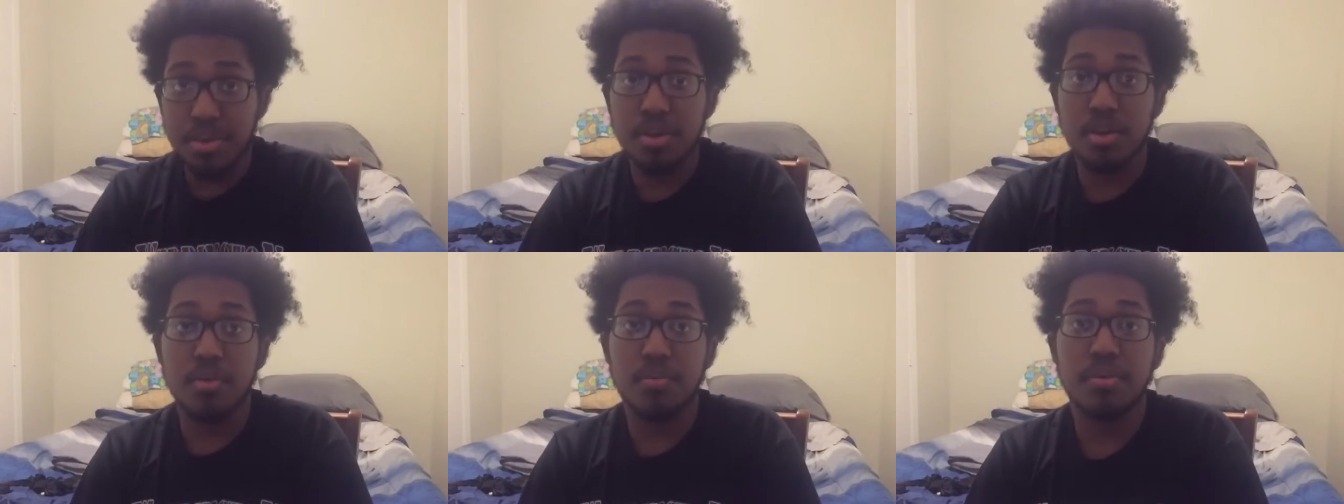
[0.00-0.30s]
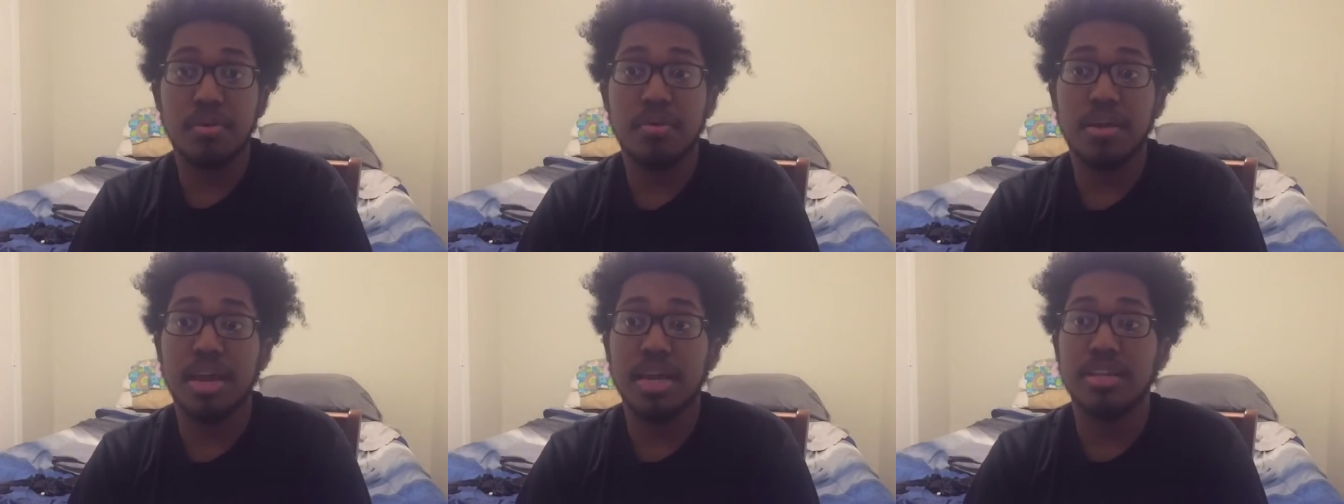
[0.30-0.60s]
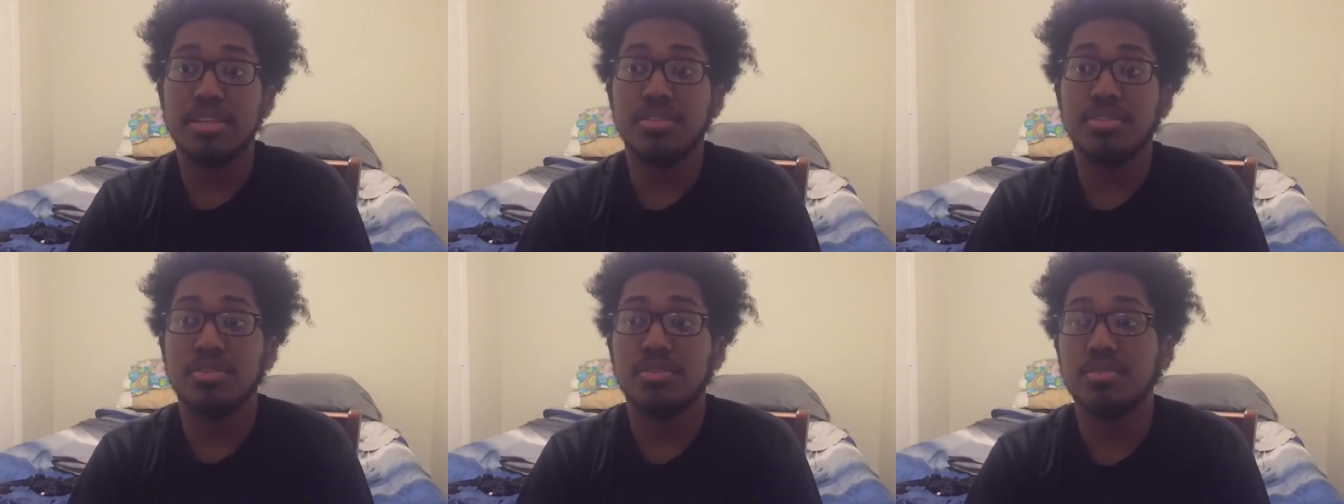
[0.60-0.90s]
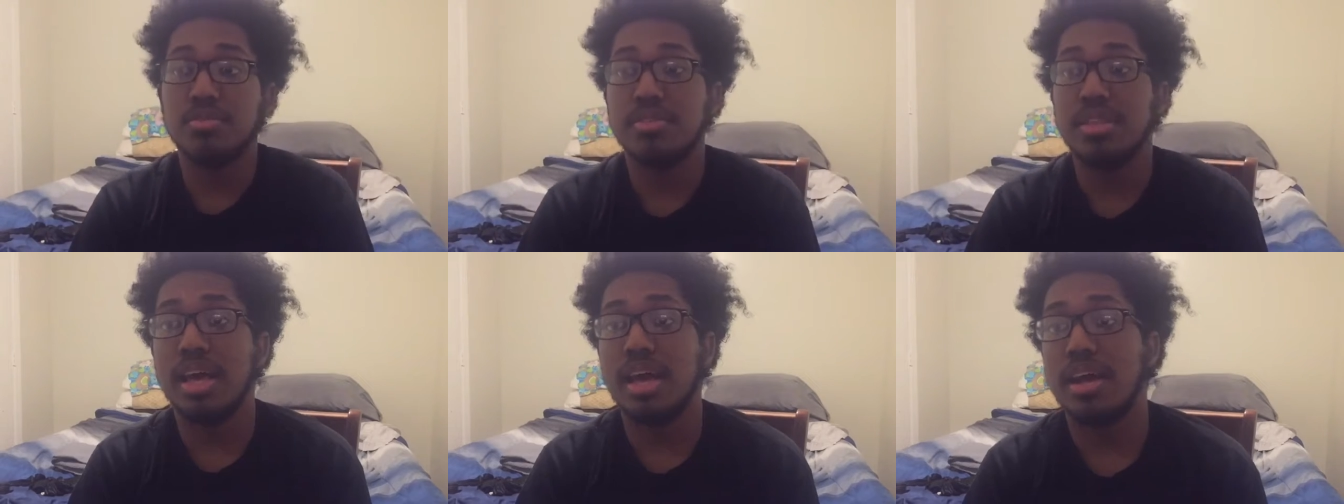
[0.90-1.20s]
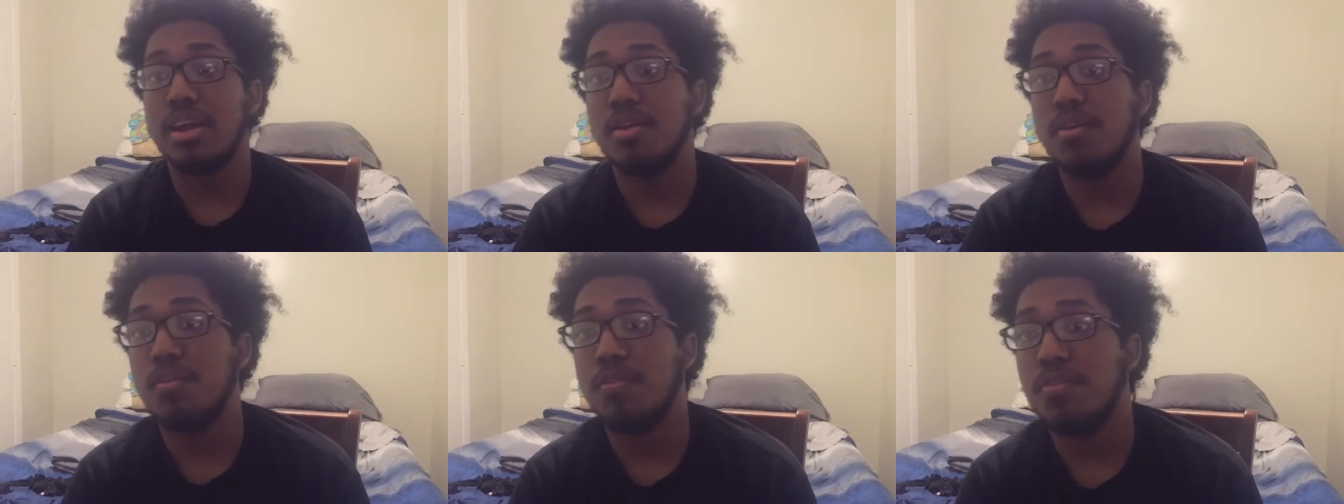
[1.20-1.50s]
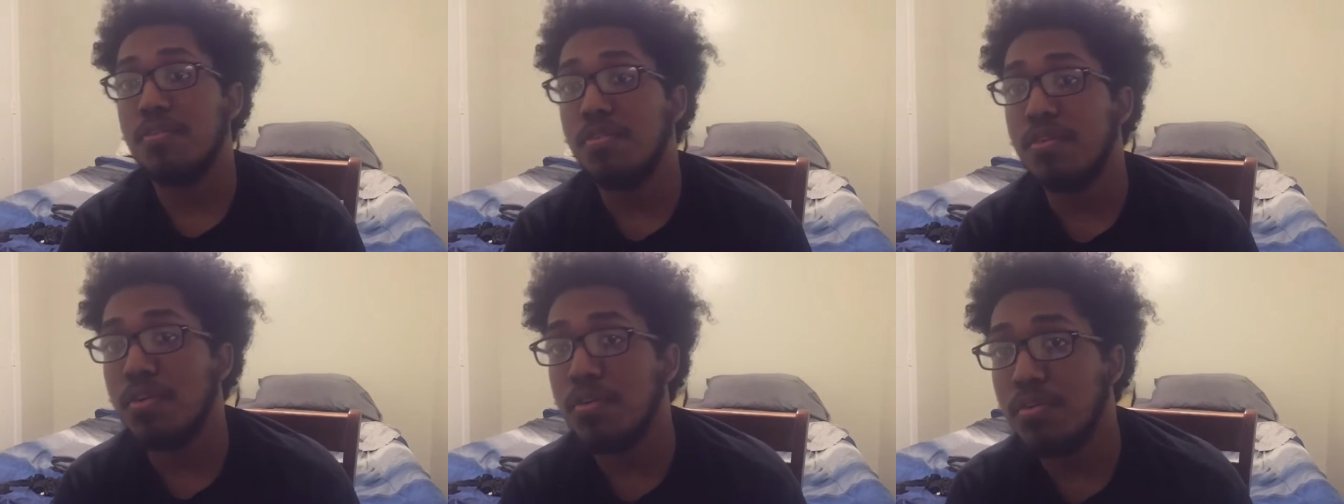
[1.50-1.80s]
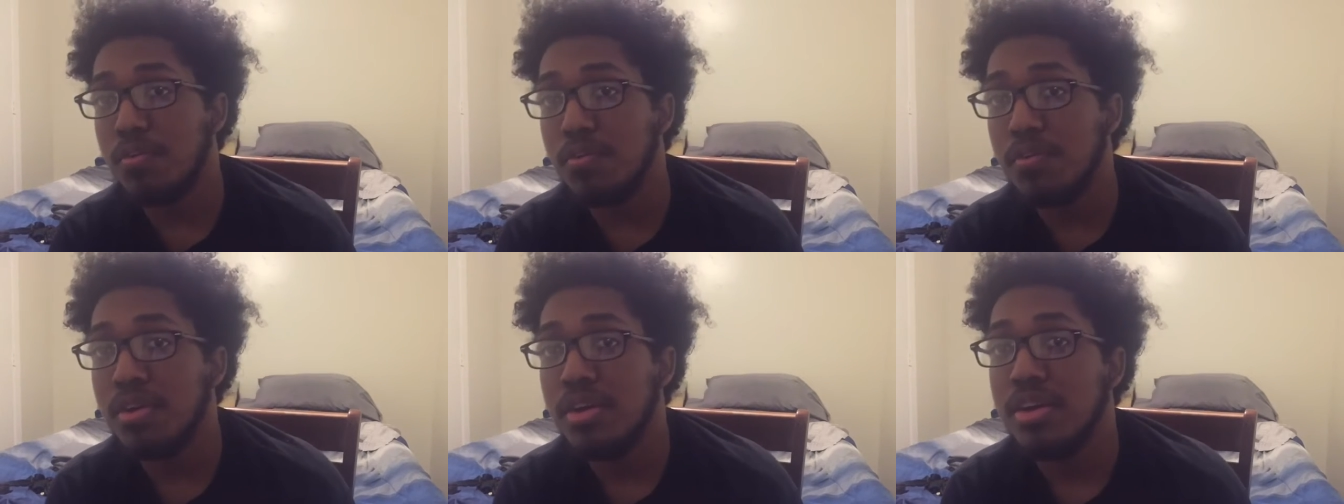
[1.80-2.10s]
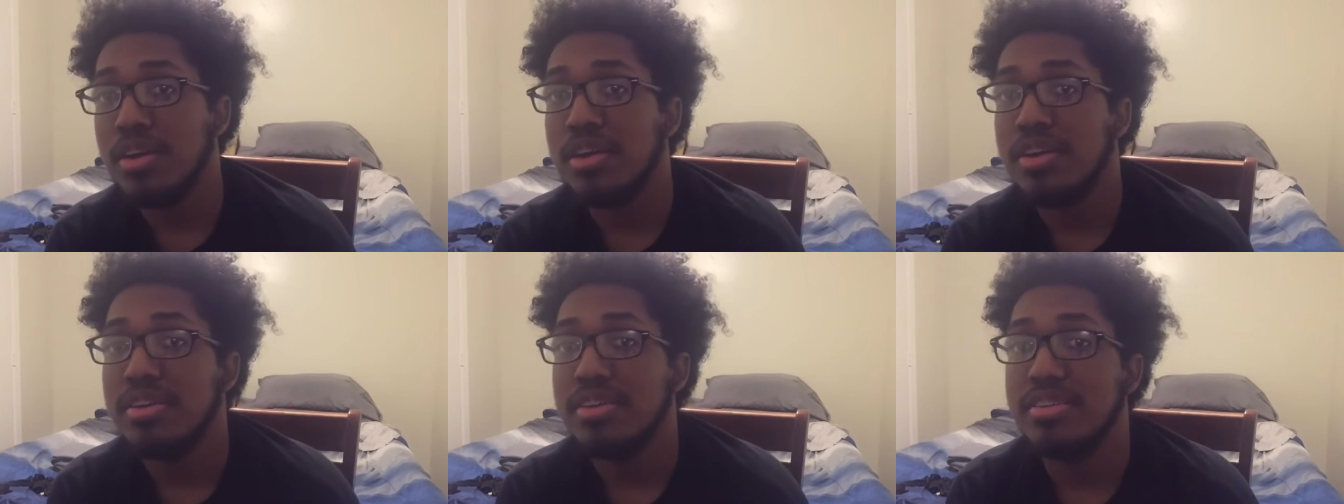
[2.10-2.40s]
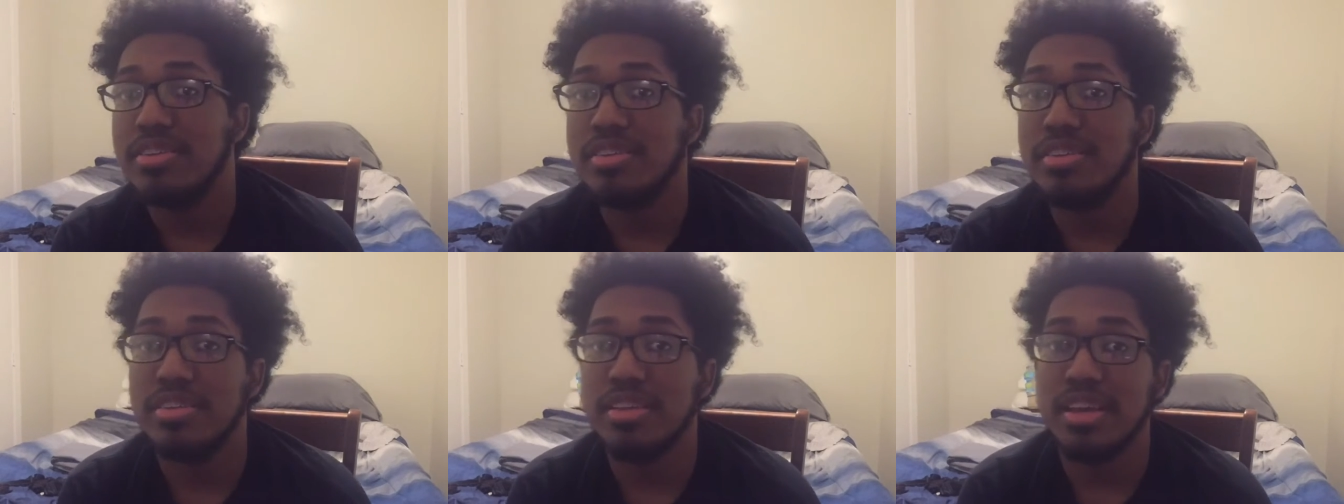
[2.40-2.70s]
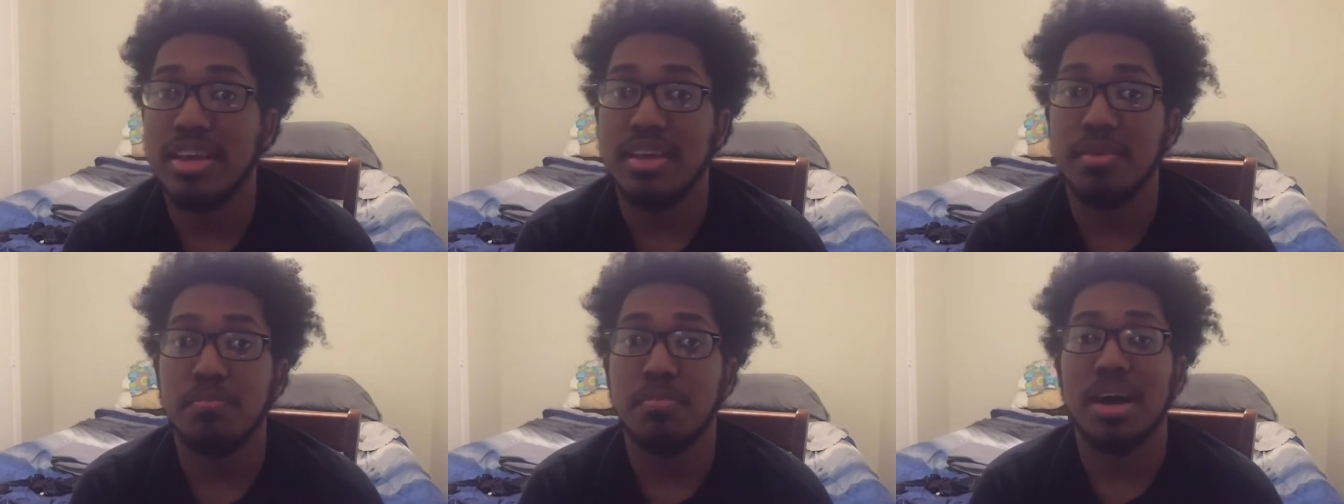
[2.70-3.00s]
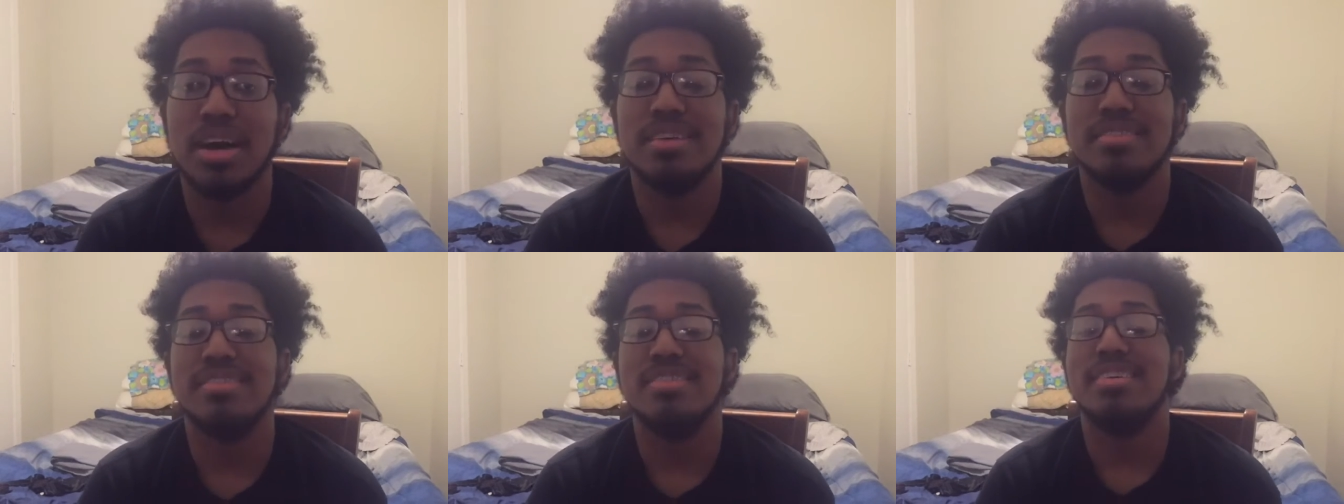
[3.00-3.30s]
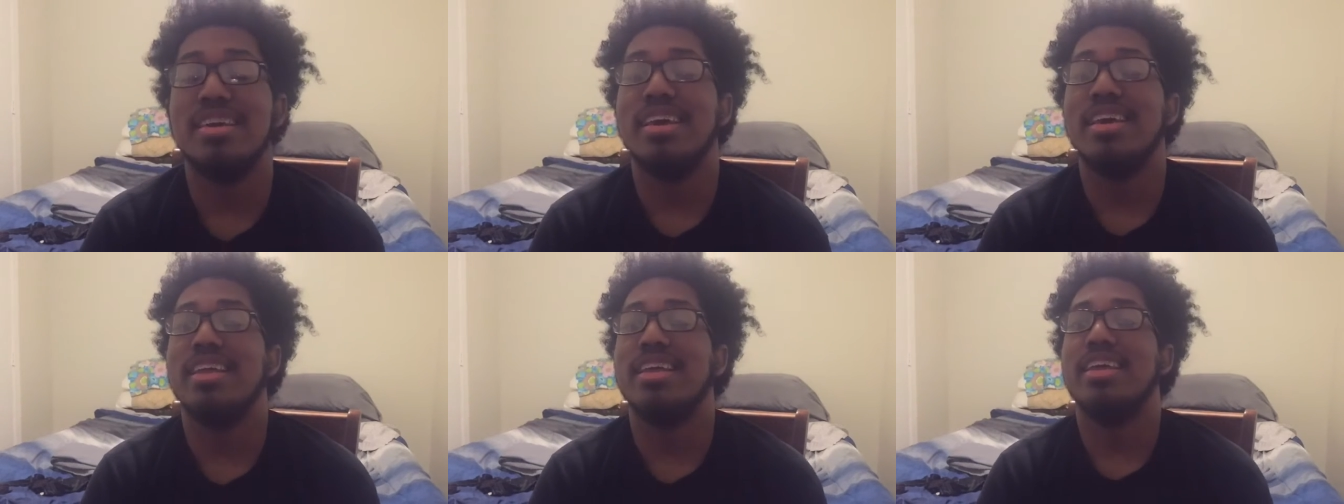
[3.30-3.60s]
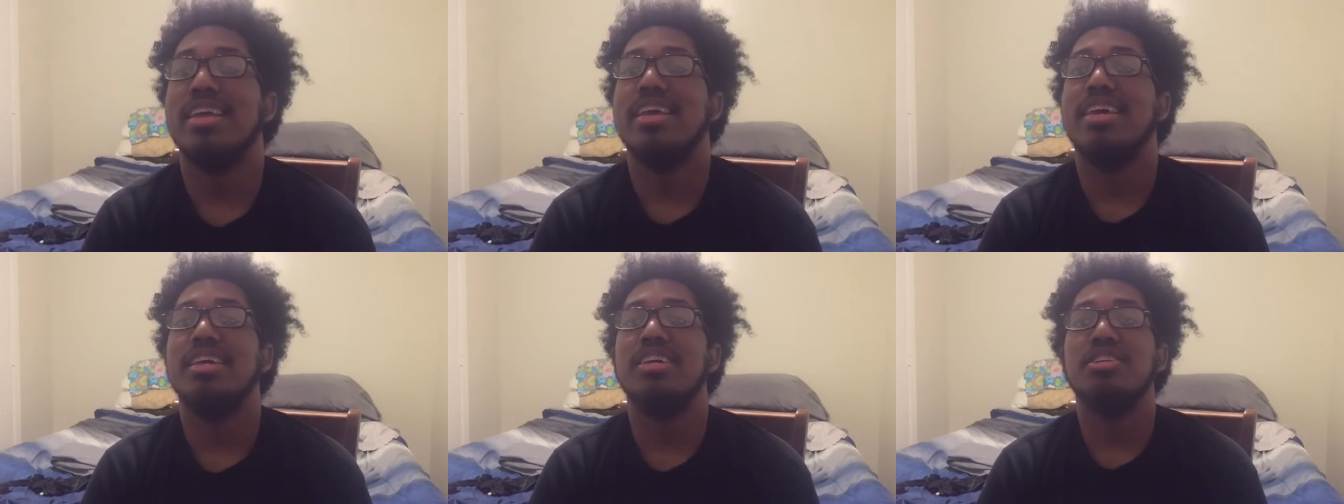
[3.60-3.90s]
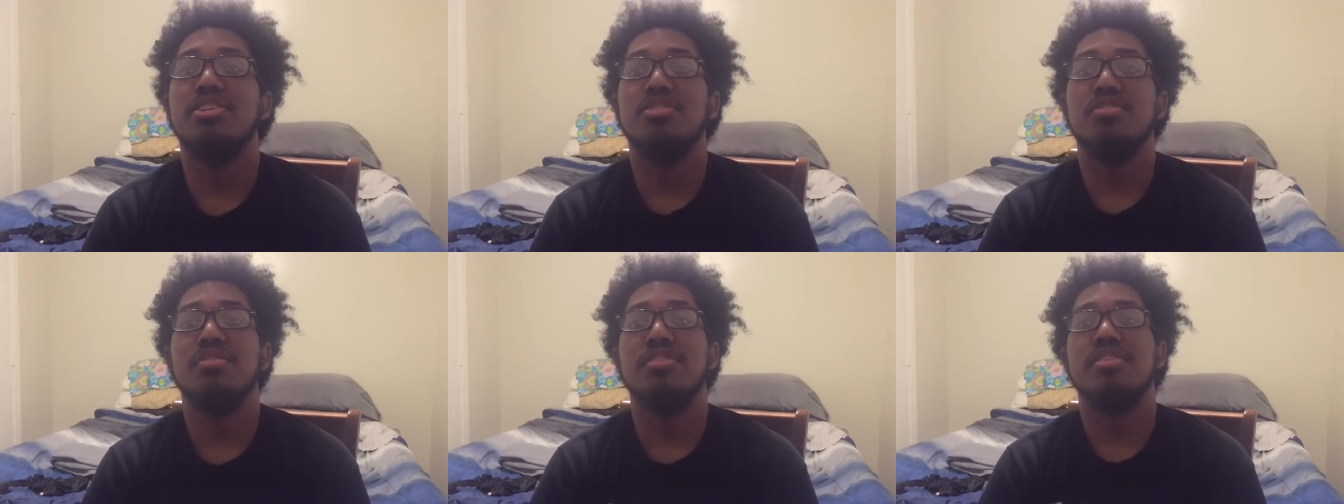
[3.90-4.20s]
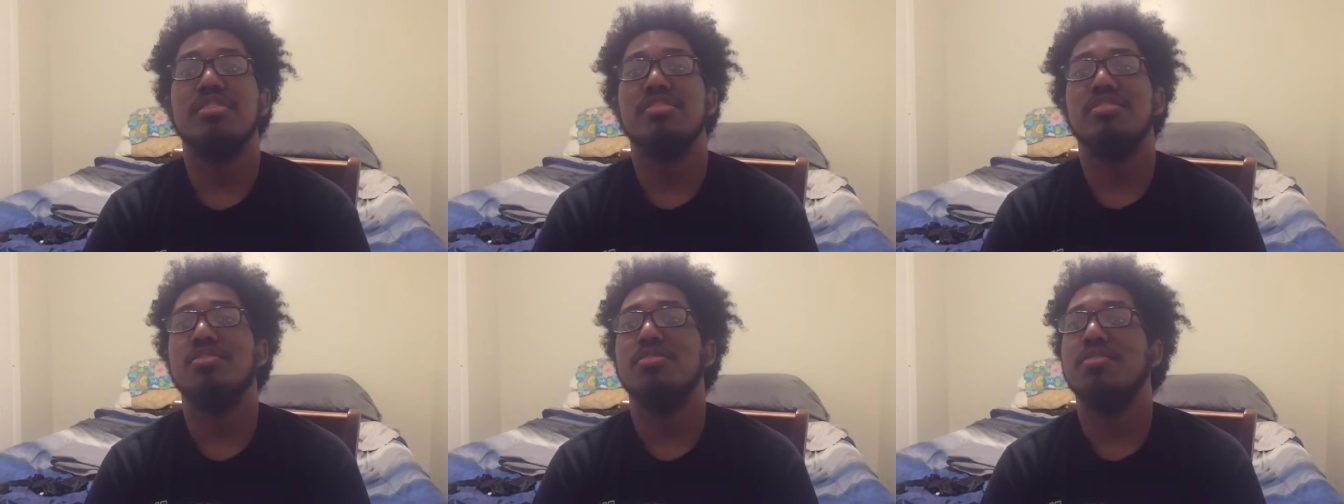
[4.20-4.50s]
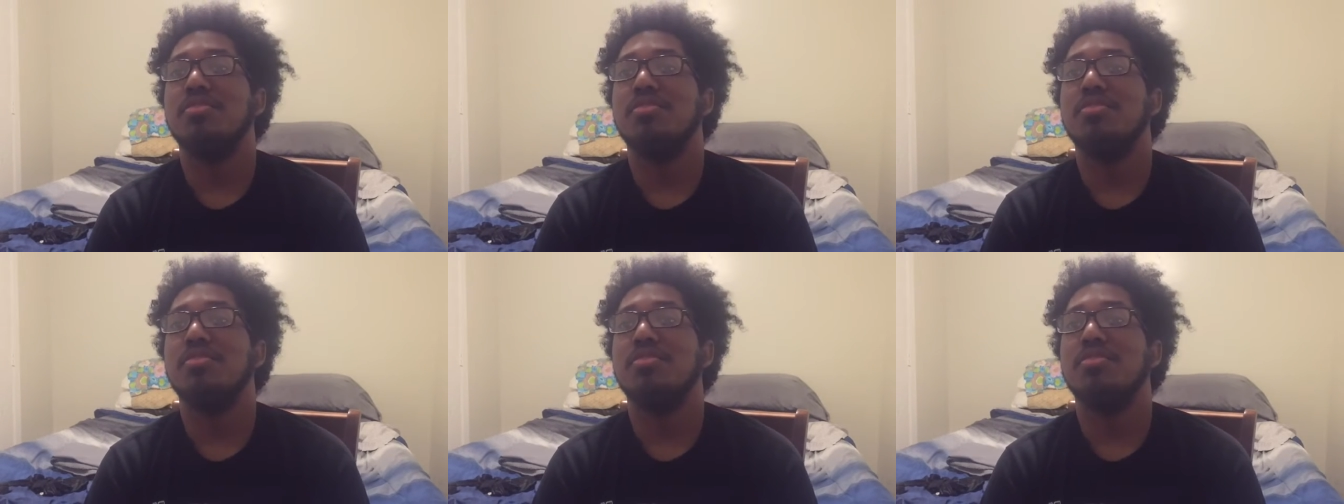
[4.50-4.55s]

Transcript: we gonna be riding to 904 set by Seddy Hendrinx.